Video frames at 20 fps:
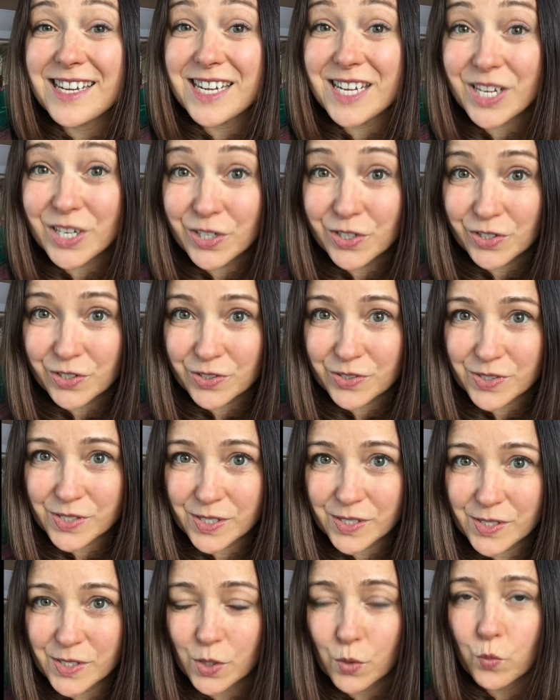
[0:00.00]

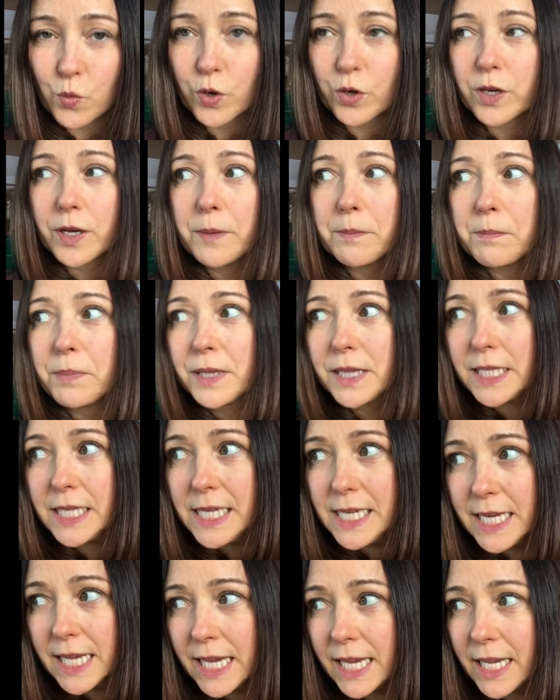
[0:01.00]
years. So we're
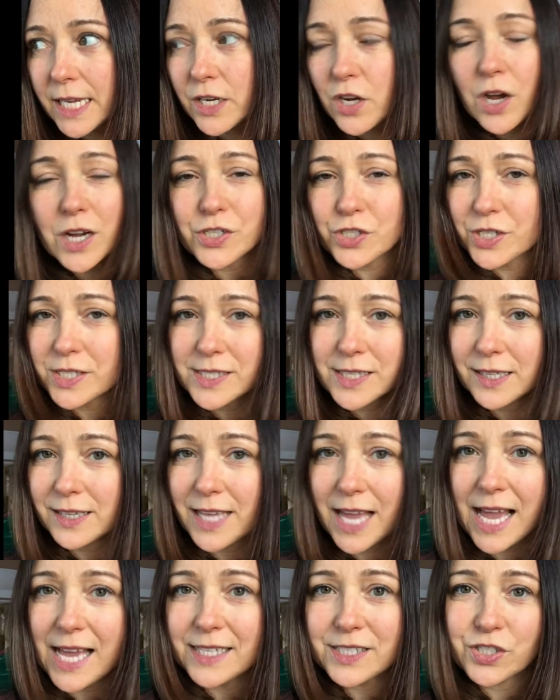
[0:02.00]
completing not just the
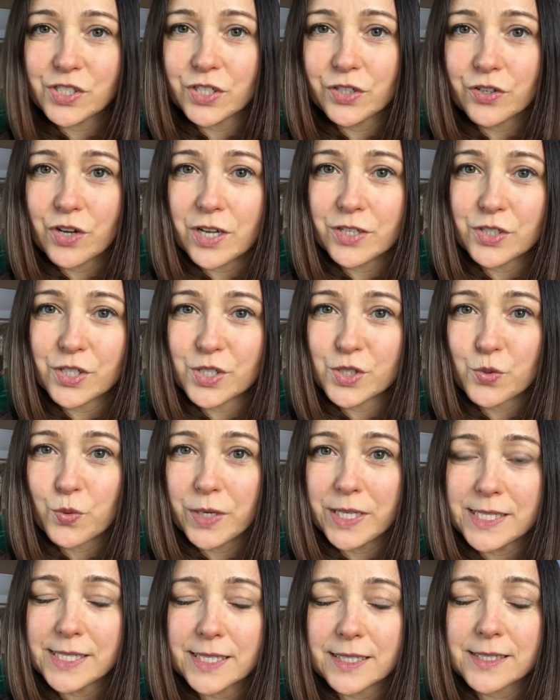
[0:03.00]
last year, not just
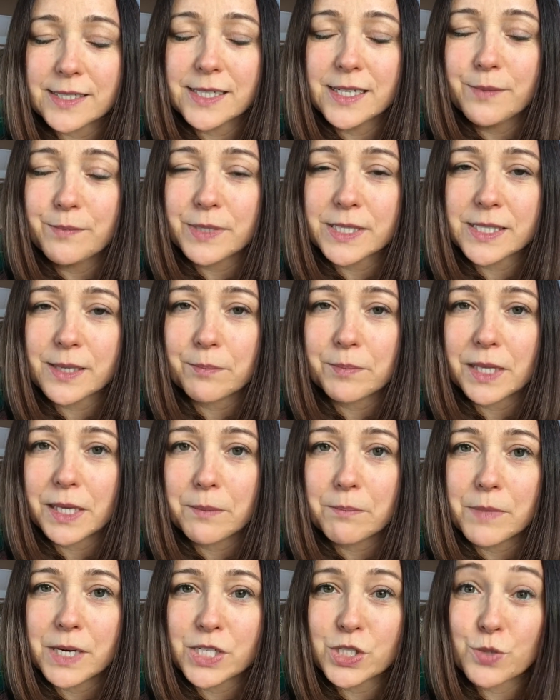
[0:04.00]
2016, but
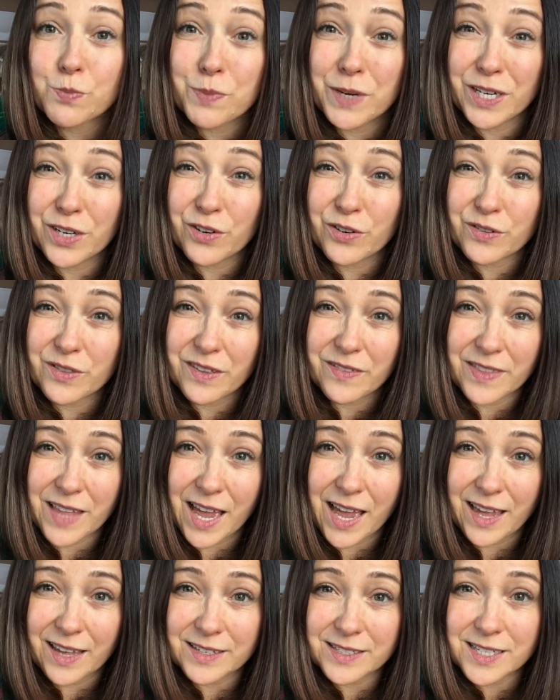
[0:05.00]
something much bigger than
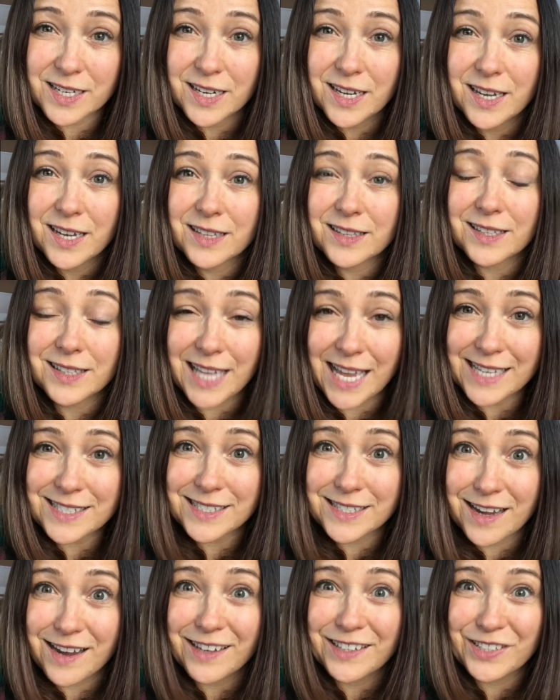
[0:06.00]
that, the
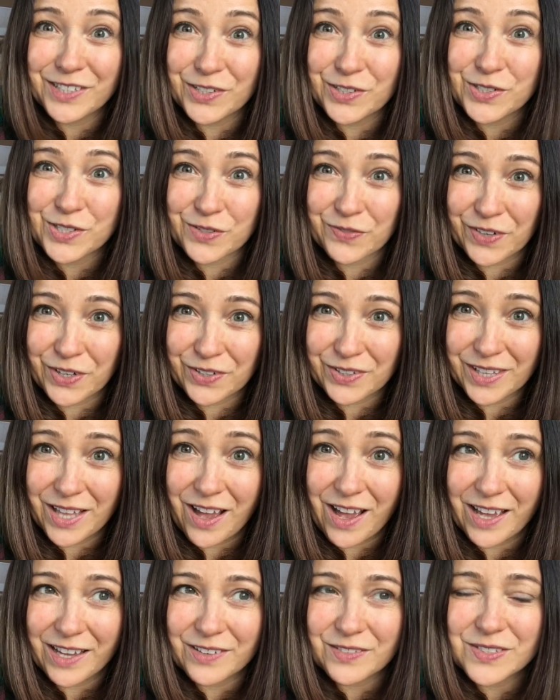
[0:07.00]
last 9 years of our
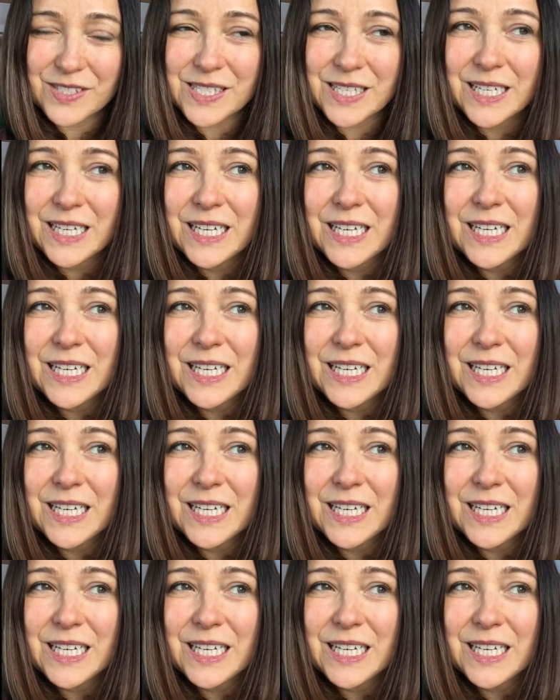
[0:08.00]
lives.